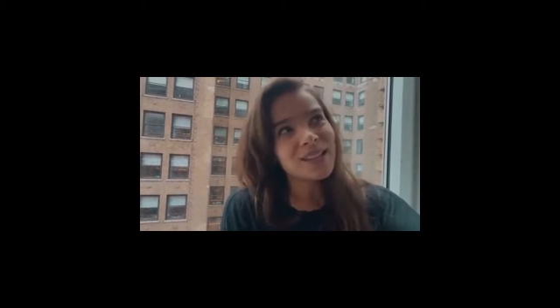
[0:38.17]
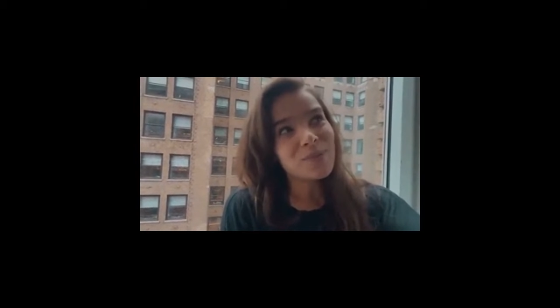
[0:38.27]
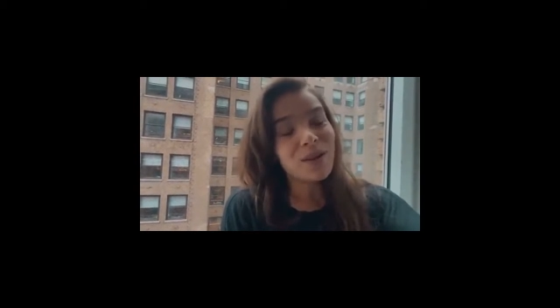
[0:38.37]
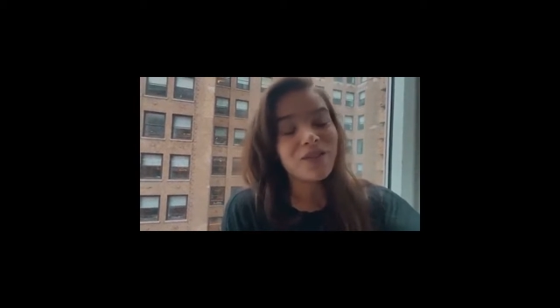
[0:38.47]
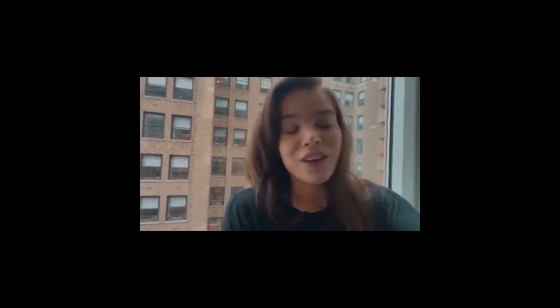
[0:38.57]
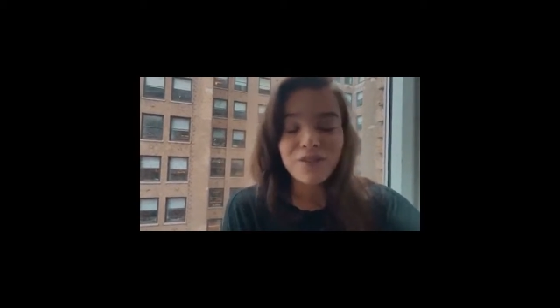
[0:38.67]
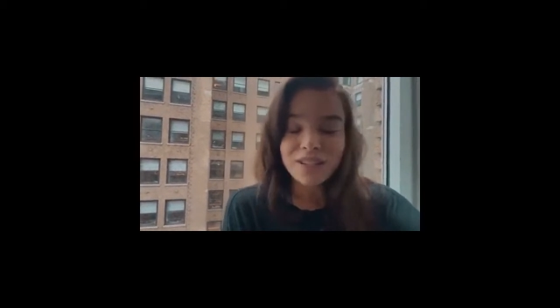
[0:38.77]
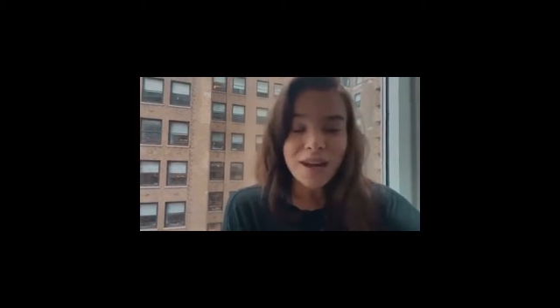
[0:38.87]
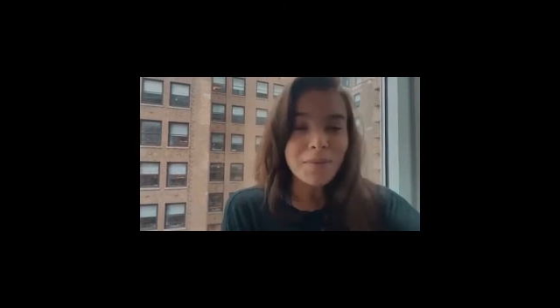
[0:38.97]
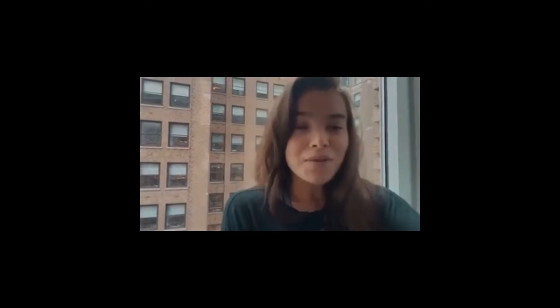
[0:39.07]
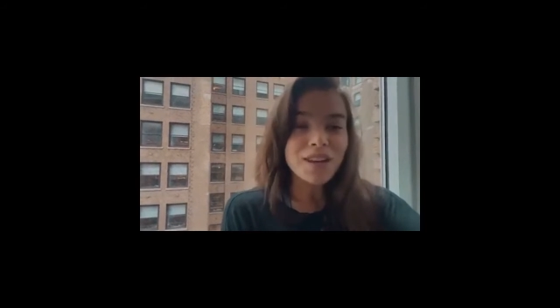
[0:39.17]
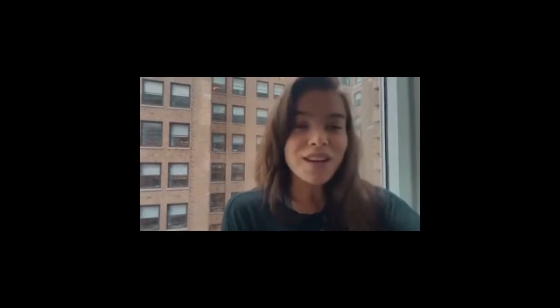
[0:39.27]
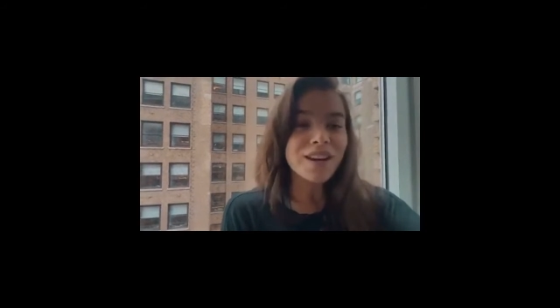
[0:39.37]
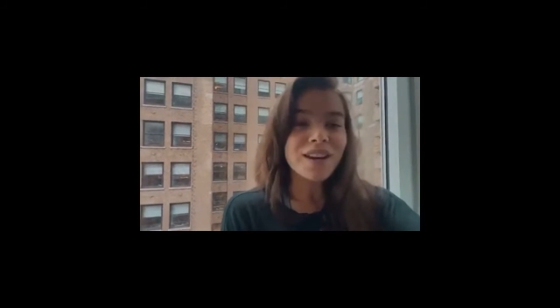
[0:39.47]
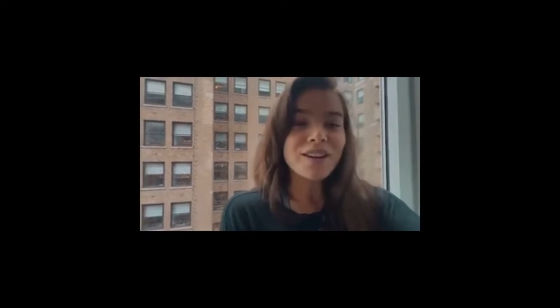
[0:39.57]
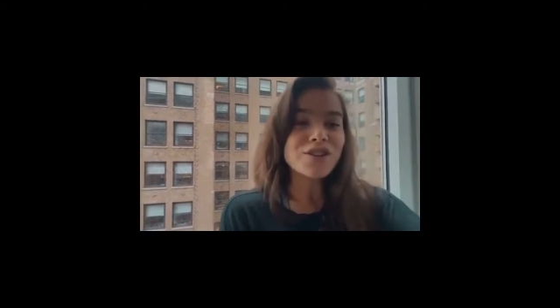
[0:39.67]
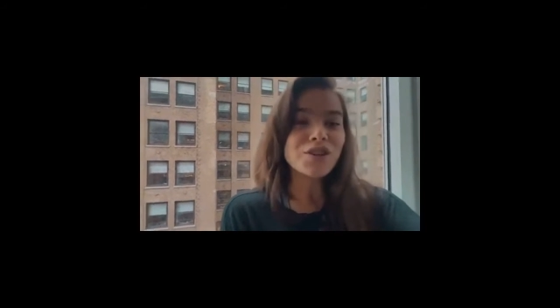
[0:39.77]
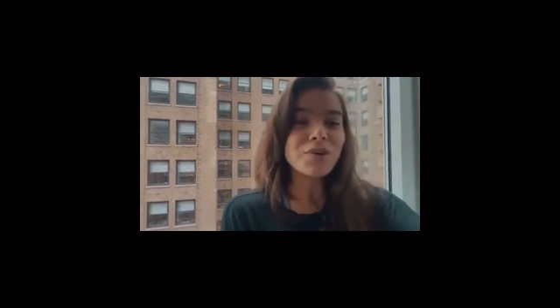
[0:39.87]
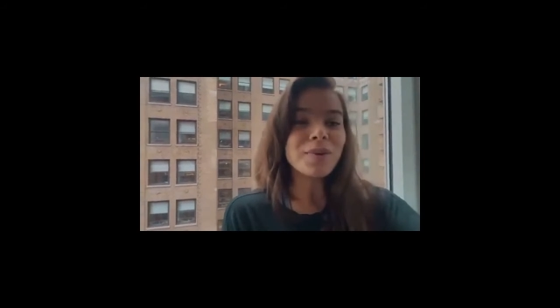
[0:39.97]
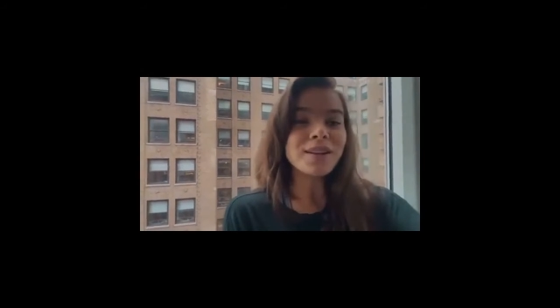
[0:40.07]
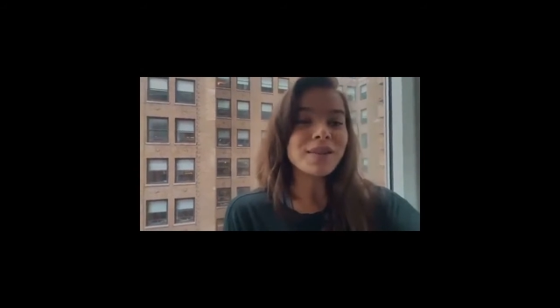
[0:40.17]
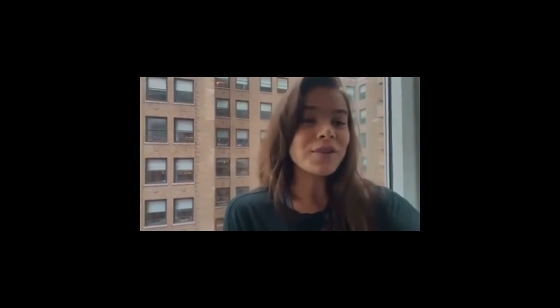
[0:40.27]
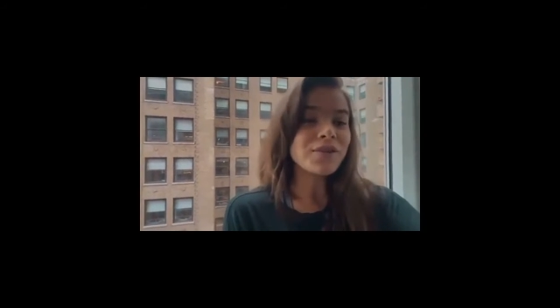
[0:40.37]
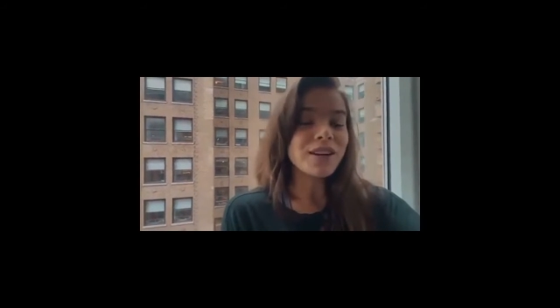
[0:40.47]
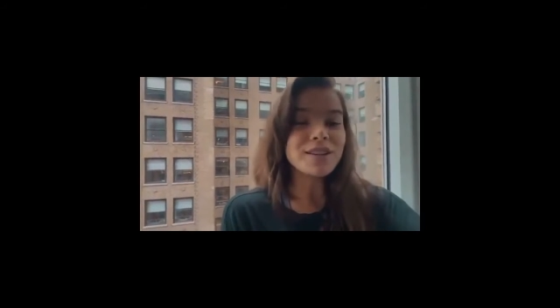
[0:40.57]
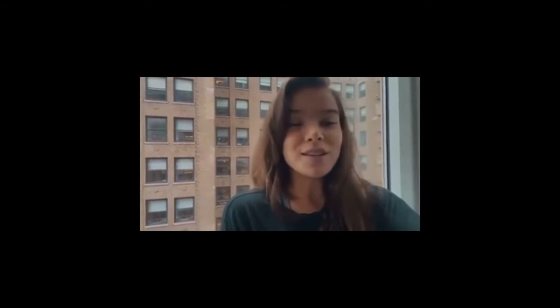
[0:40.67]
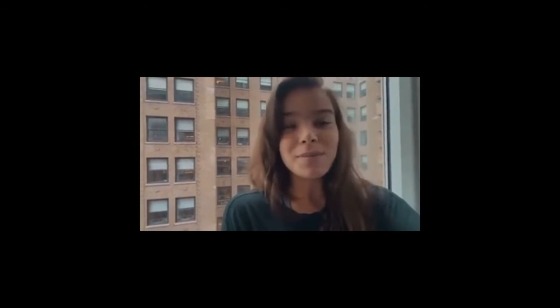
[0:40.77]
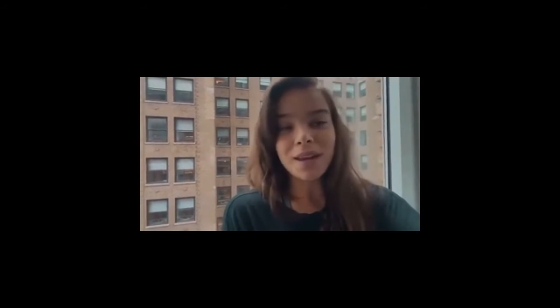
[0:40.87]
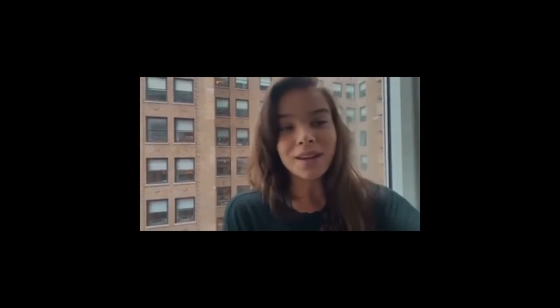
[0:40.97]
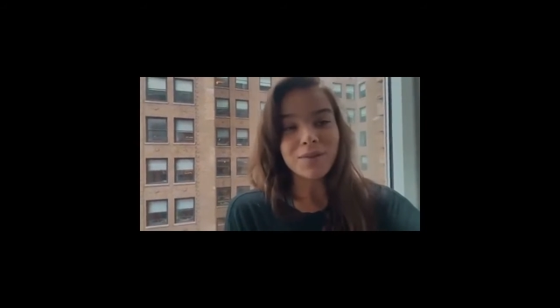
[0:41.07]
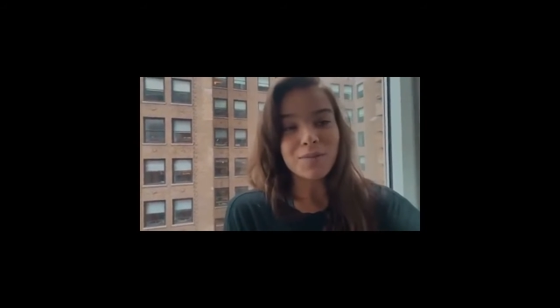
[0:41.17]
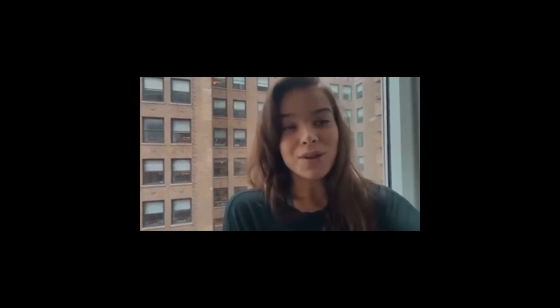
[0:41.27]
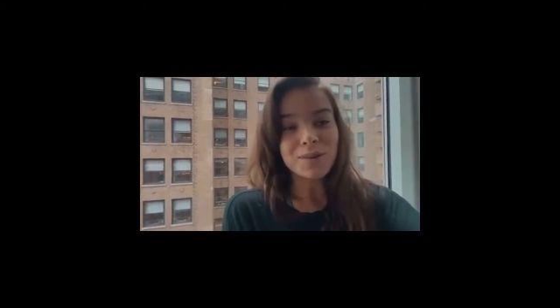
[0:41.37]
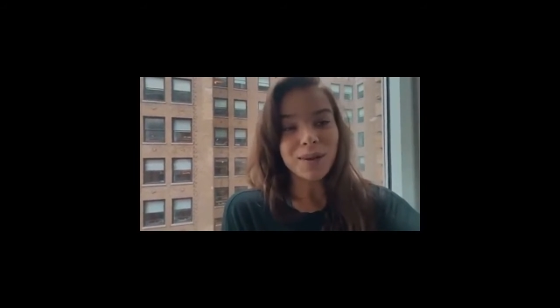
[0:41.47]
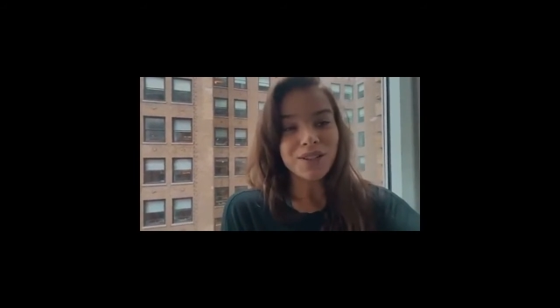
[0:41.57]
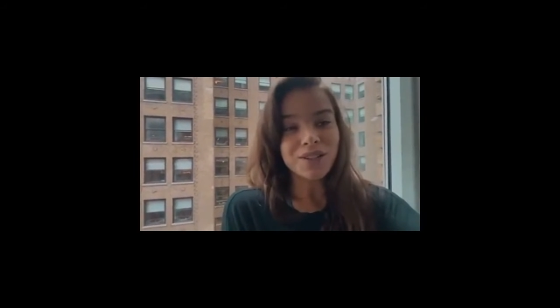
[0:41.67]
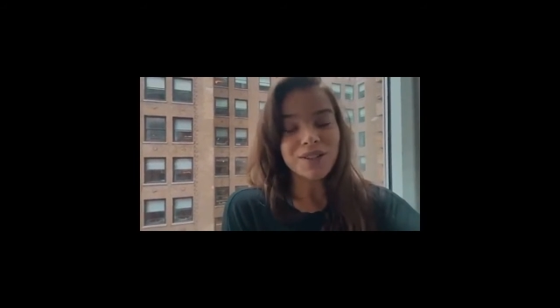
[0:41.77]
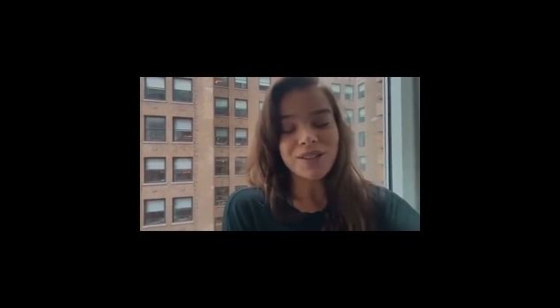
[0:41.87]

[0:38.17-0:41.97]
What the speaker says: It's my favorite time of the year, and Jingle Ball never fails to make it even more special.